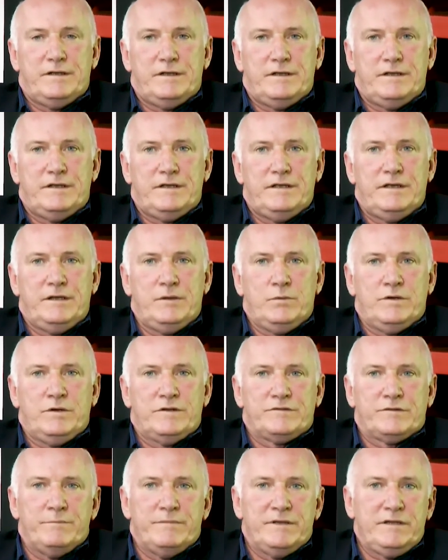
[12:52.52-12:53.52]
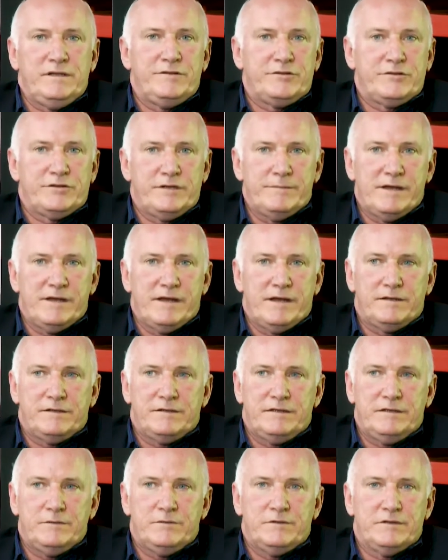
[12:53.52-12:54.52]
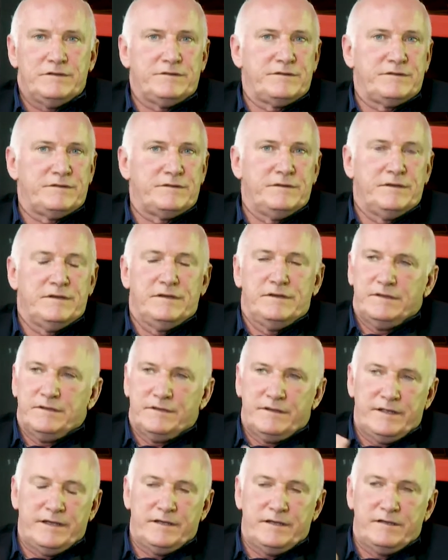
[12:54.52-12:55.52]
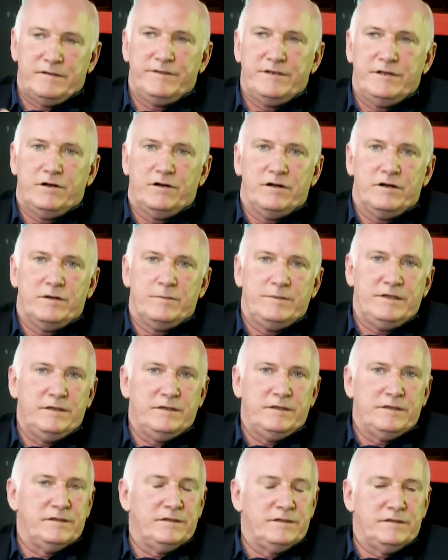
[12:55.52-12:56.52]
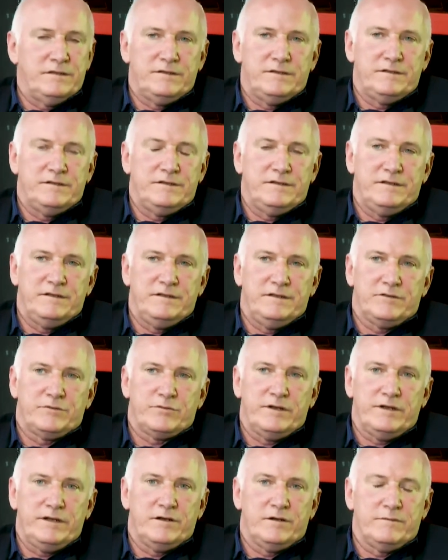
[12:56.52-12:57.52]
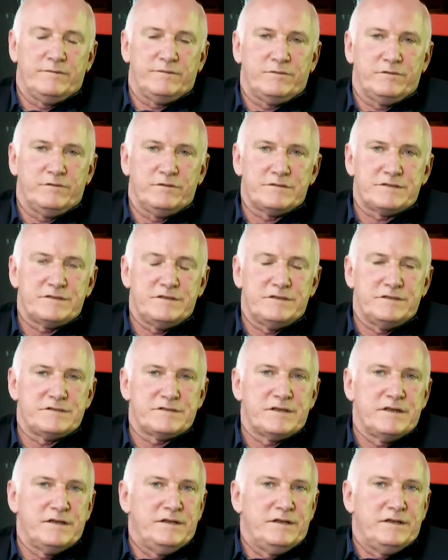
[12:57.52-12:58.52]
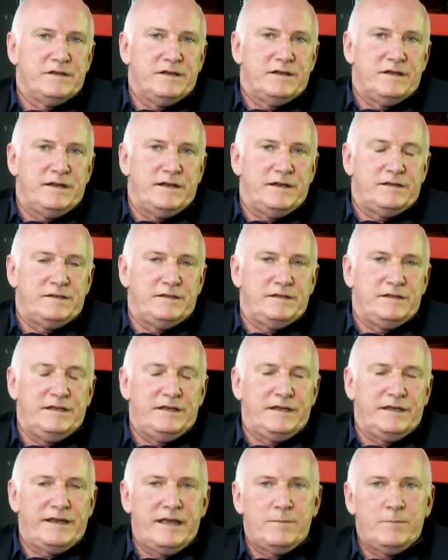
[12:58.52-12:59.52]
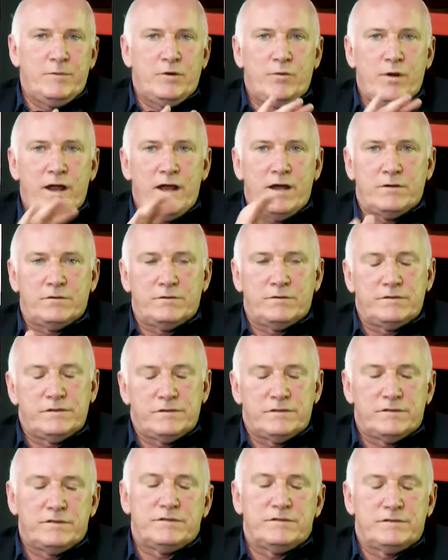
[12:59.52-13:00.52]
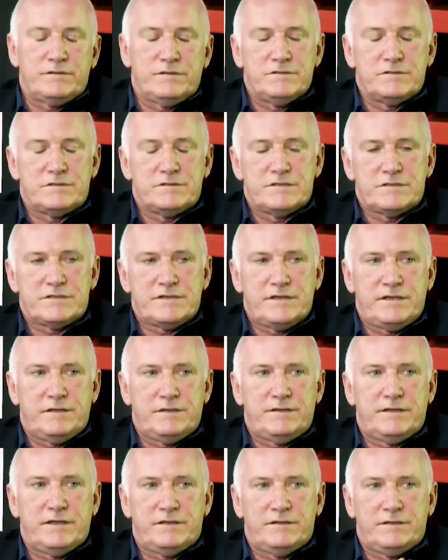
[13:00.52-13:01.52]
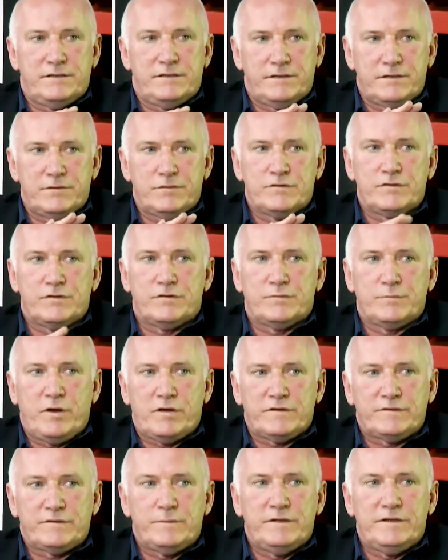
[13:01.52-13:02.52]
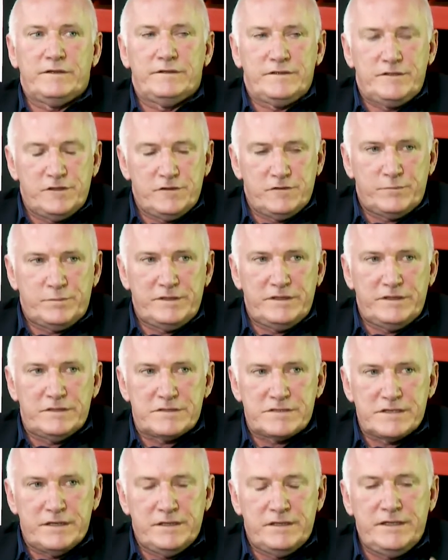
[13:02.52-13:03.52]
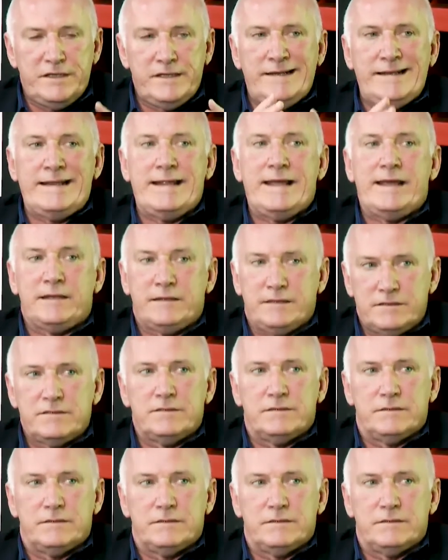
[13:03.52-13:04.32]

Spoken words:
he was a military man. He was the head of the army and the Israeli armed forces. And he came around to seeing that there was this possibility of peace. And he led